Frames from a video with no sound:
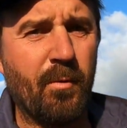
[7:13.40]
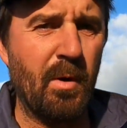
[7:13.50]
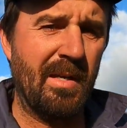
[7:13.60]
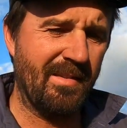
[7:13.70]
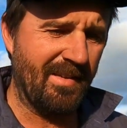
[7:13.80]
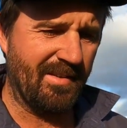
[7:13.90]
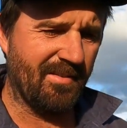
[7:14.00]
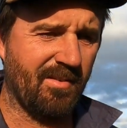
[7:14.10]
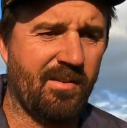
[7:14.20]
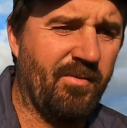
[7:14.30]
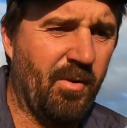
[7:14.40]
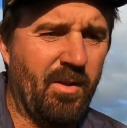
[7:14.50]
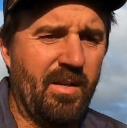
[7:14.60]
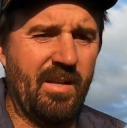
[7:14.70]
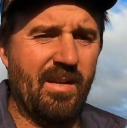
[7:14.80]
avoid insecticides for a
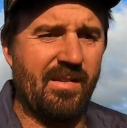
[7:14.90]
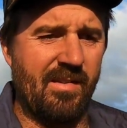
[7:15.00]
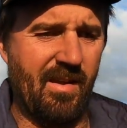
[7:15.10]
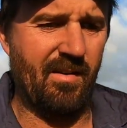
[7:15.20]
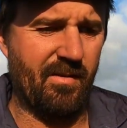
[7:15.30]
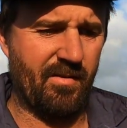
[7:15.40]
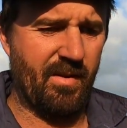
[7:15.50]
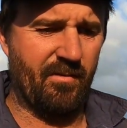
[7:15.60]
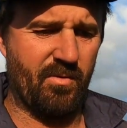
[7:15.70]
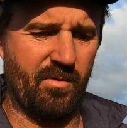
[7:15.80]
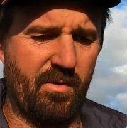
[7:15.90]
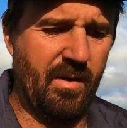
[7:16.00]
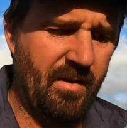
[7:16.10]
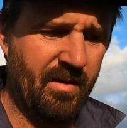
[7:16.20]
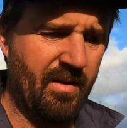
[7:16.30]
lot of years now. I think I've gone
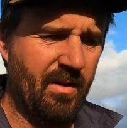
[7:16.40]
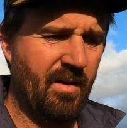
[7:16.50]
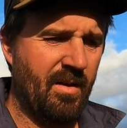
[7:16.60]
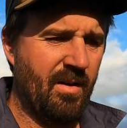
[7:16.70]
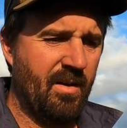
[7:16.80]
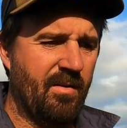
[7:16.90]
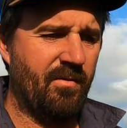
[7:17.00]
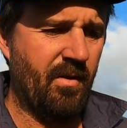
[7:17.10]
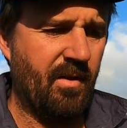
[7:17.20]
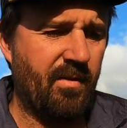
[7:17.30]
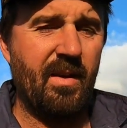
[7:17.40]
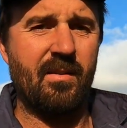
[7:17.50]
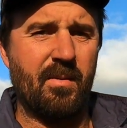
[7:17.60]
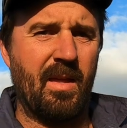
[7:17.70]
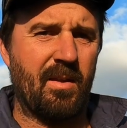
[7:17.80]
5
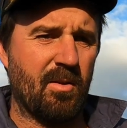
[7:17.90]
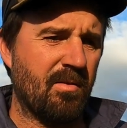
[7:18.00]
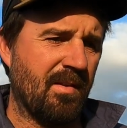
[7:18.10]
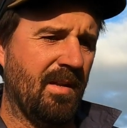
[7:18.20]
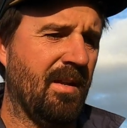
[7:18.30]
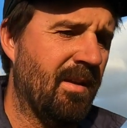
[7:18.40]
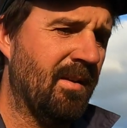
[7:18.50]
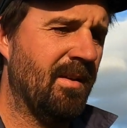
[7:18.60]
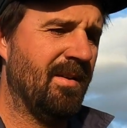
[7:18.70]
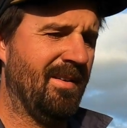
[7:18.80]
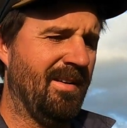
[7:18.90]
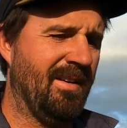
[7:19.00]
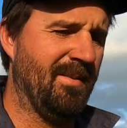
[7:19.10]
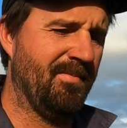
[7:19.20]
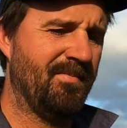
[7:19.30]
years without using any.
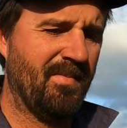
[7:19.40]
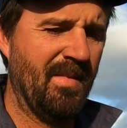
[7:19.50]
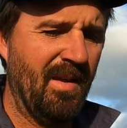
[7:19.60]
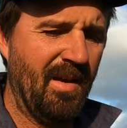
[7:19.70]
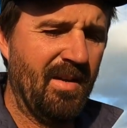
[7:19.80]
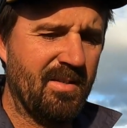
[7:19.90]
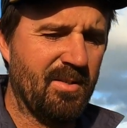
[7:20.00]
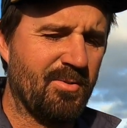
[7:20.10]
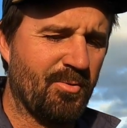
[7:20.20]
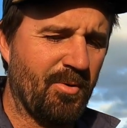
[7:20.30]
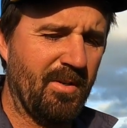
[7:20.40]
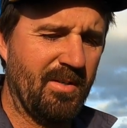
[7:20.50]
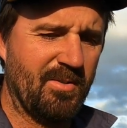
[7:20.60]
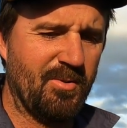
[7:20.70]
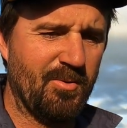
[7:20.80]
Just
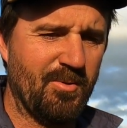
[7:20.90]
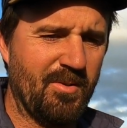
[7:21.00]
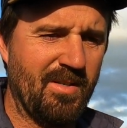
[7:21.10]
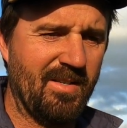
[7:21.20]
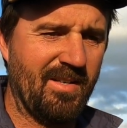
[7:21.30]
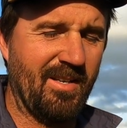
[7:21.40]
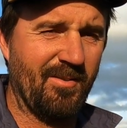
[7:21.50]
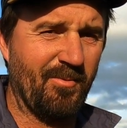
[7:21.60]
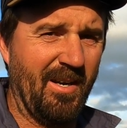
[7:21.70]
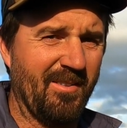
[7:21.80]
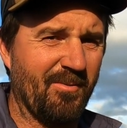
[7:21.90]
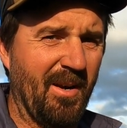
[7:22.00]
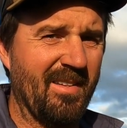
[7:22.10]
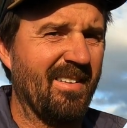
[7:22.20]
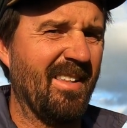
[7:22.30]
trying to let it run its
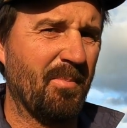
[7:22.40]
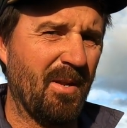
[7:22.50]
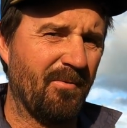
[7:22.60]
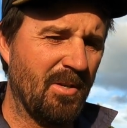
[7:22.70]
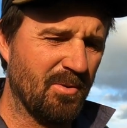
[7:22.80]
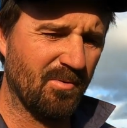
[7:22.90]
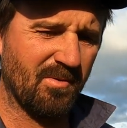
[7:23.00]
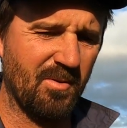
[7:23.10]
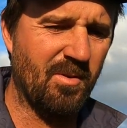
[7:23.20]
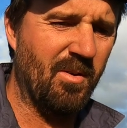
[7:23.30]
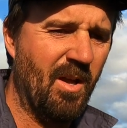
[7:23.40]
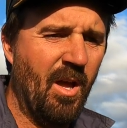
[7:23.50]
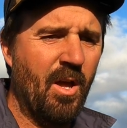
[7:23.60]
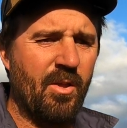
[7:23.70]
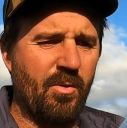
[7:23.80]
race and let the beneficials do
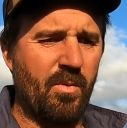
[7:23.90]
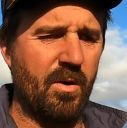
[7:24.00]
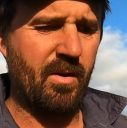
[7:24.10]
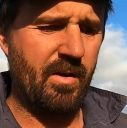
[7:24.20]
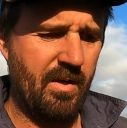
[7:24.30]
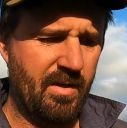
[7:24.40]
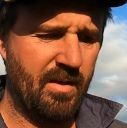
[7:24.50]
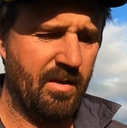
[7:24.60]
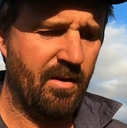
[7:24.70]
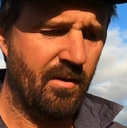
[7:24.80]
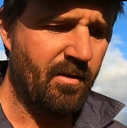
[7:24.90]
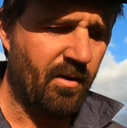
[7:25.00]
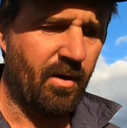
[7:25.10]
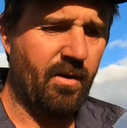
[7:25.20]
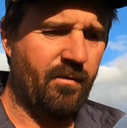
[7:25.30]
the work
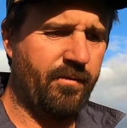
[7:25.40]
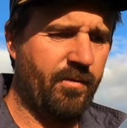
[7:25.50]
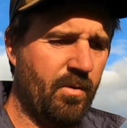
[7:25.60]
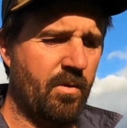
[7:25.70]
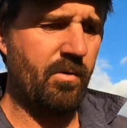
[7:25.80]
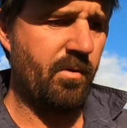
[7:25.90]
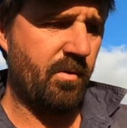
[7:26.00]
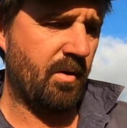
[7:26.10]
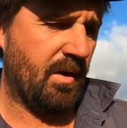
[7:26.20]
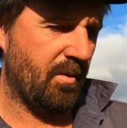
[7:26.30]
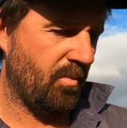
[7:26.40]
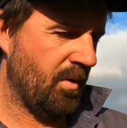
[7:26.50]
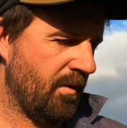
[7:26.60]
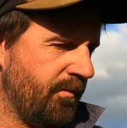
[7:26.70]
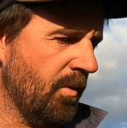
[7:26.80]
for
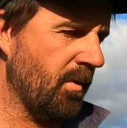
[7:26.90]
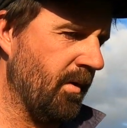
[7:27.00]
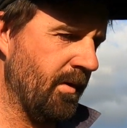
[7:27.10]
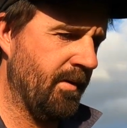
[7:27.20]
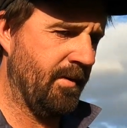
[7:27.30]
it.